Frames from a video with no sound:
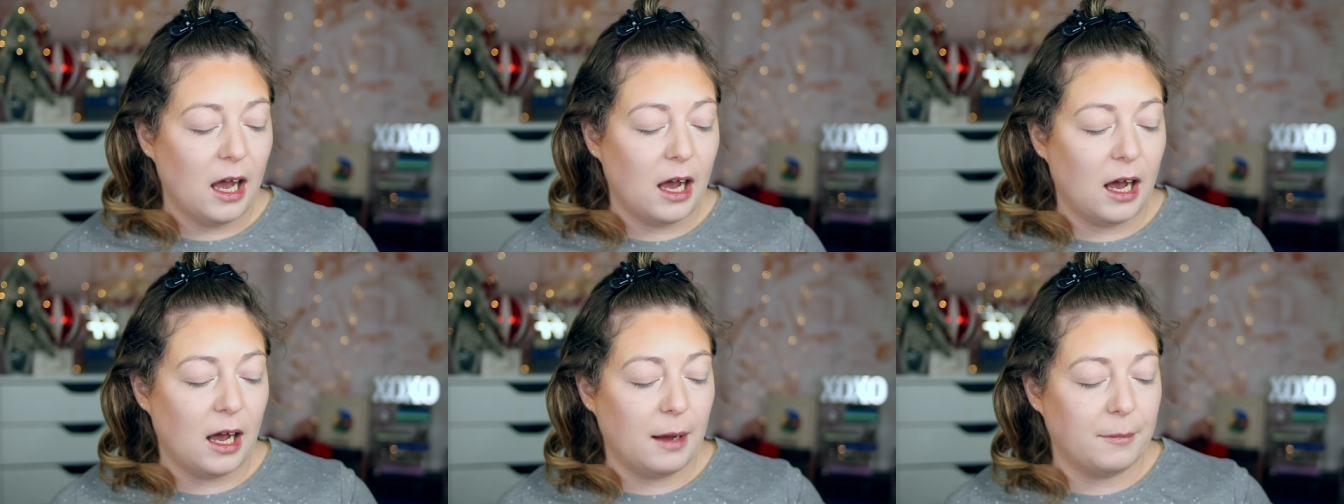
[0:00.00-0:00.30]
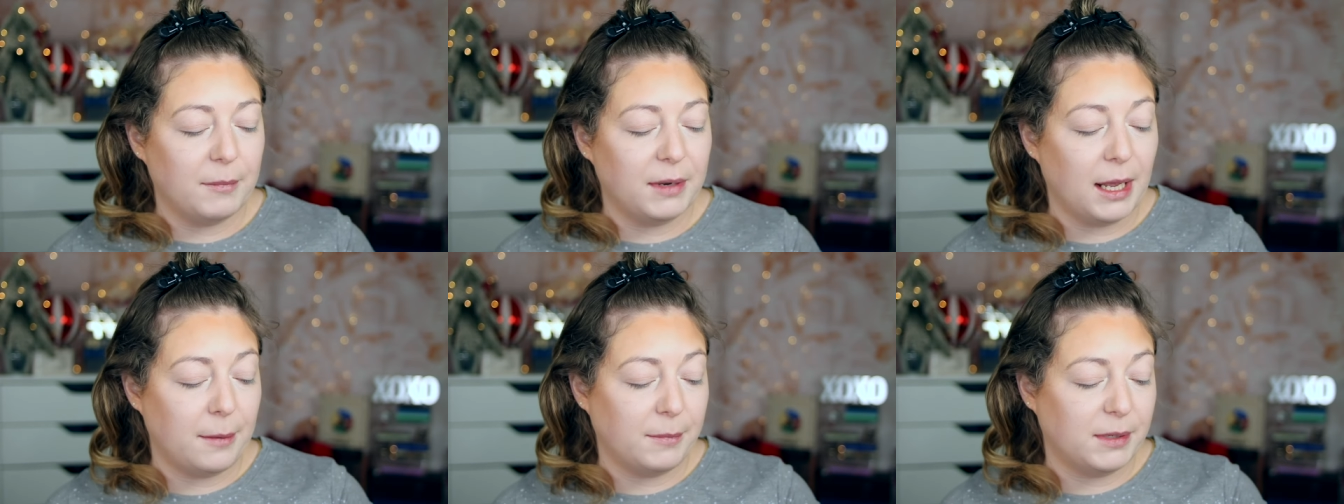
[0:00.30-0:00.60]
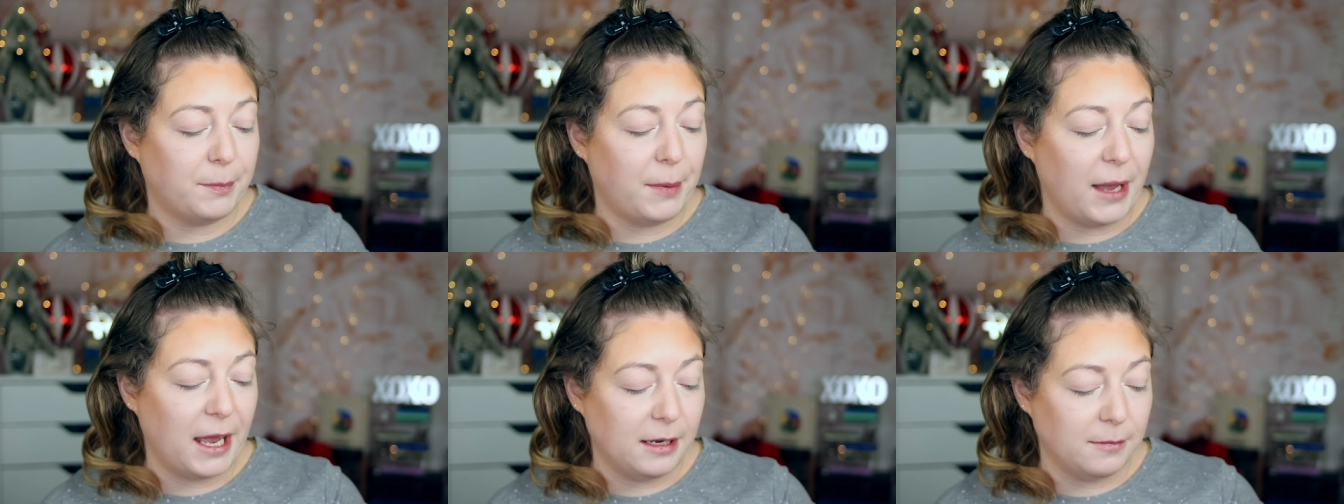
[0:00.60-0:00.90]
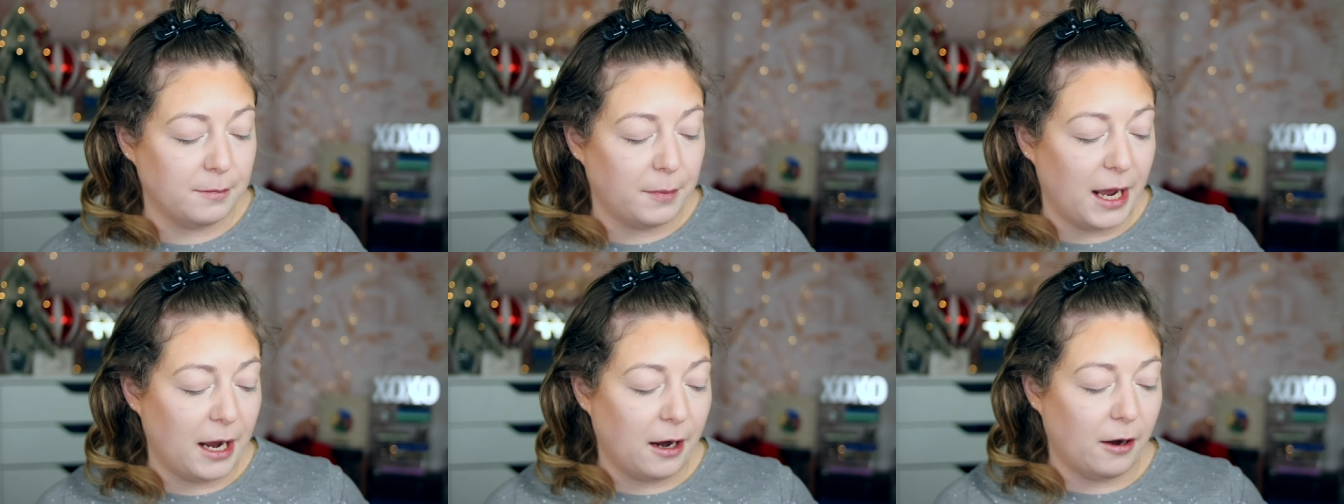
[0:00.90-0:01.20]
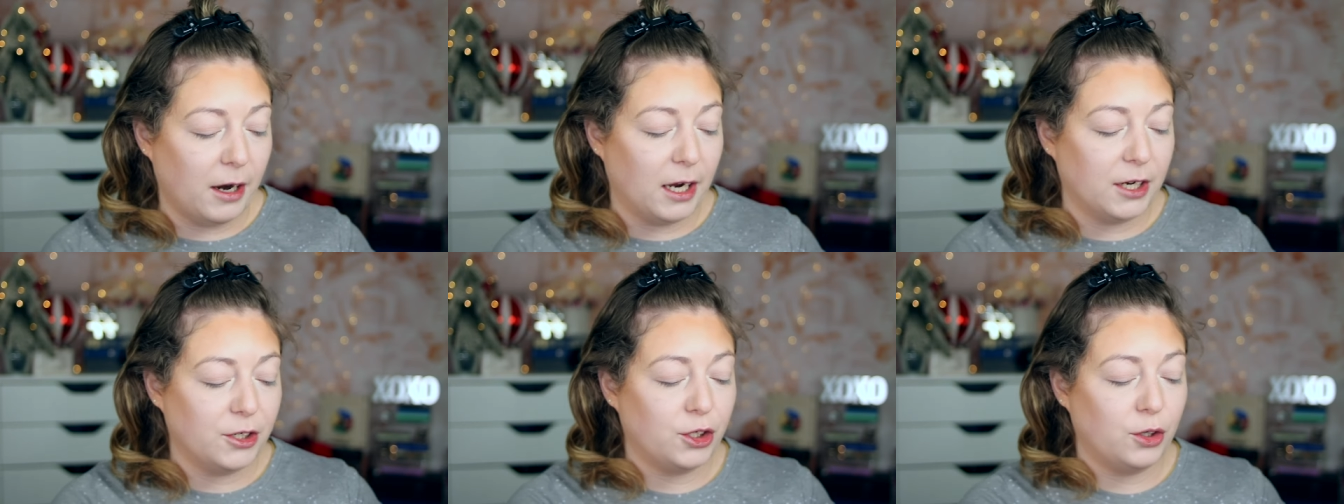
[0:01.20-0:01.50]
um, named Peyton
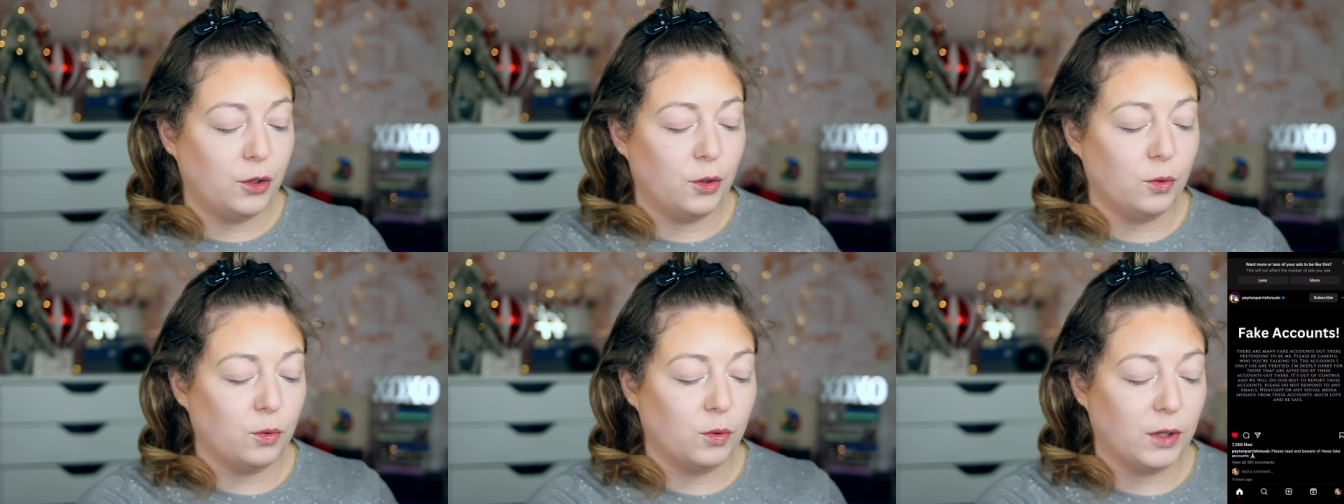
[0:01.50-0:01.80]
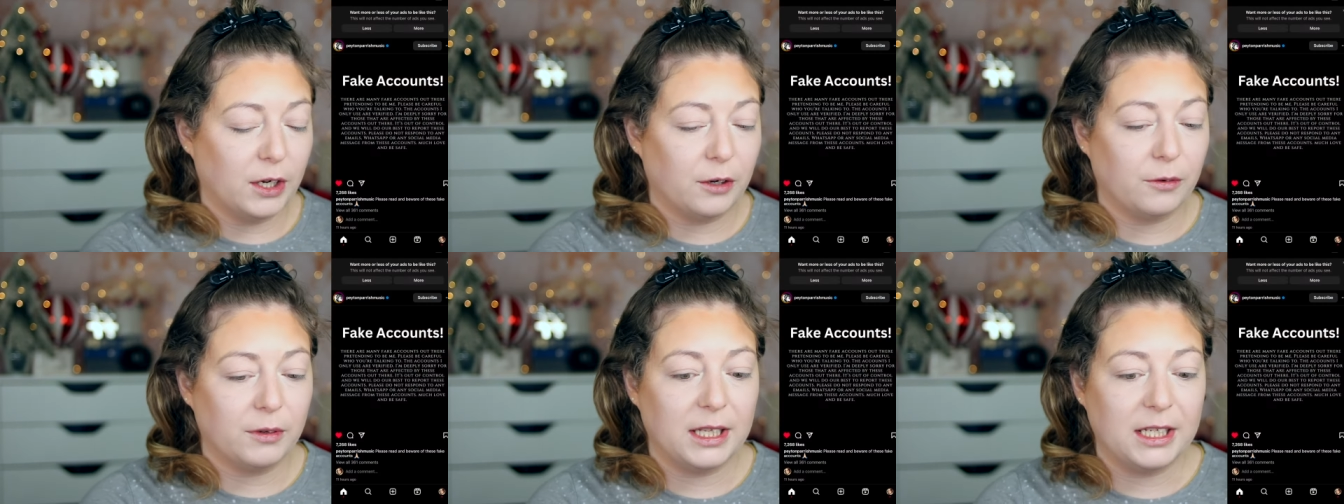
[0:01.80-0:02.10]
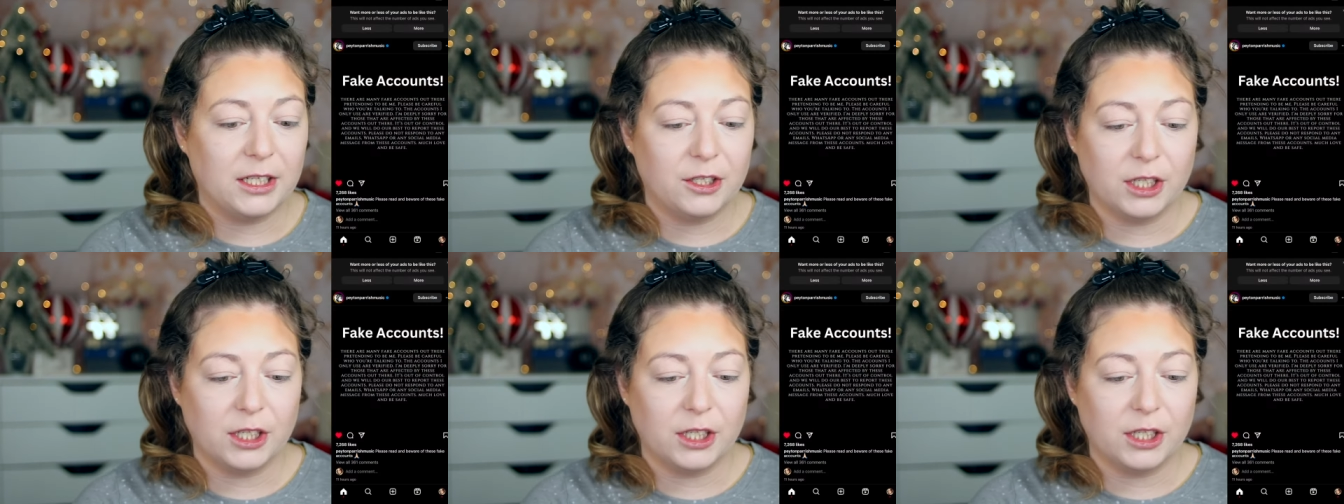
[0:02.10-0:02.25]
Parrish who literally